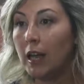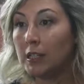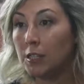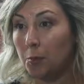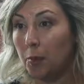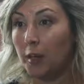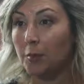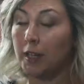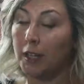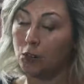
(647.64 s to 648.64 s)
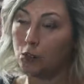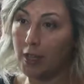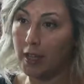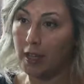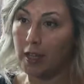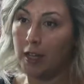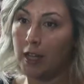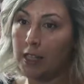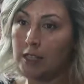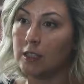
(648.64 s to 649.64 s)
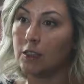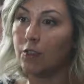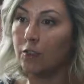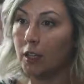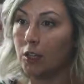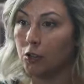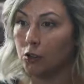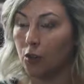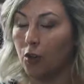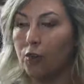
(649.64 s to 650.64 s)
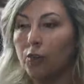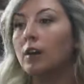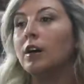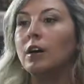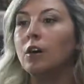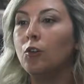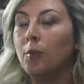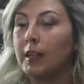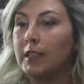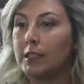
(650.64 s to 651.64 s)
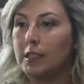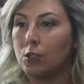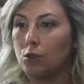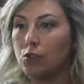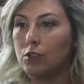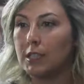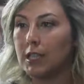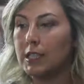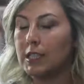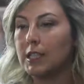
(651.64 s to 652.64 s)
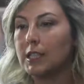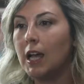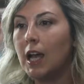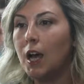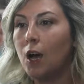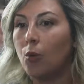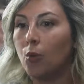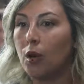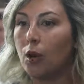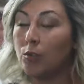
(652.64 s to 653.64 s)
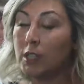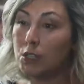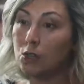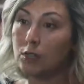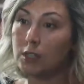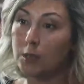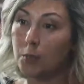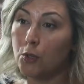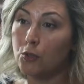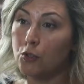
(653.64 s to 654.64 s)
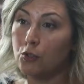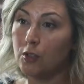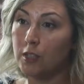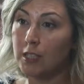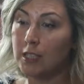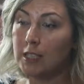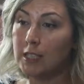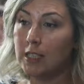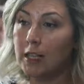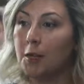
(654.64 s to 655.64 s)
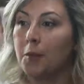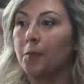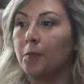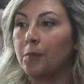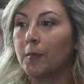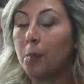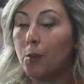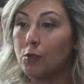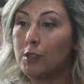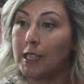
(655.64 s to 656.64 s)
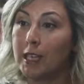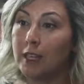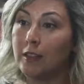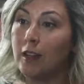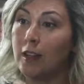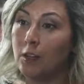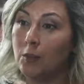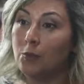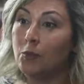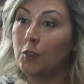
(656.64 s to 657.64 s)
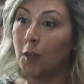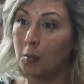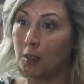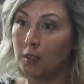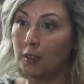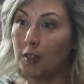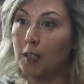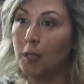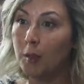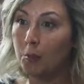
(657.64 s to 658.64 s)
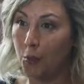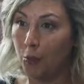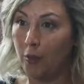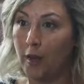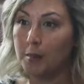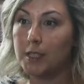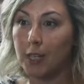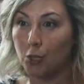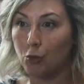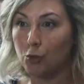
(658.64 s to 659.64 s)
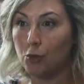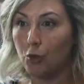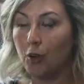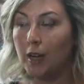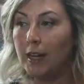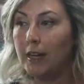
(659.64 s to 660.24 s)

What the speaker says: as a department and also as the faculty of Humanities and Social Sciences, we strongly support students pursuing double programs and also